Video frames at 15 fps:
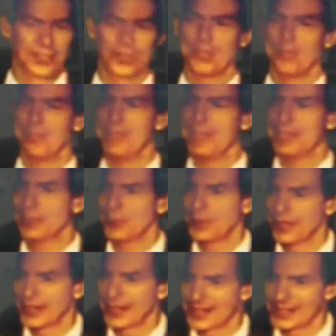And so he immediately
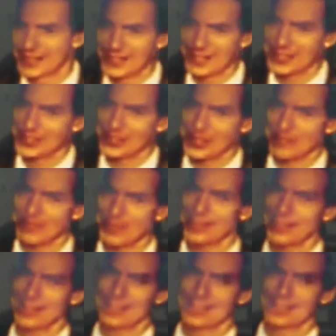realized this is
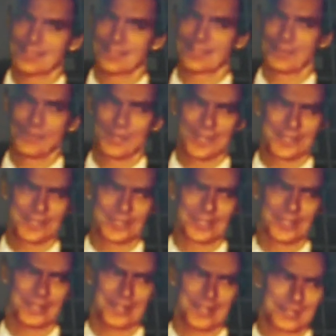something that's quite
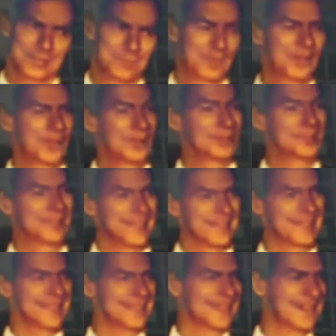serious because
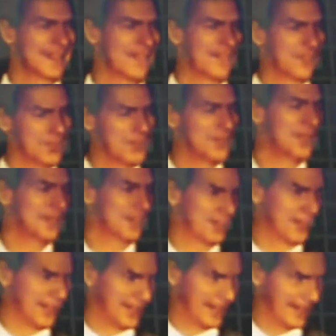this is a food
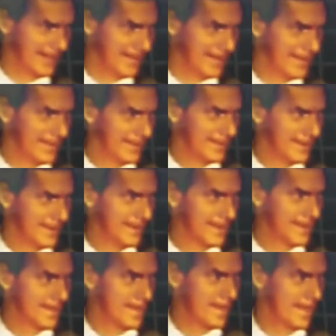ingredient.
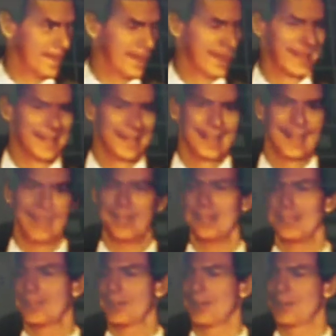
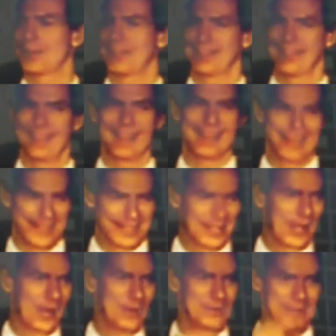And he thought, he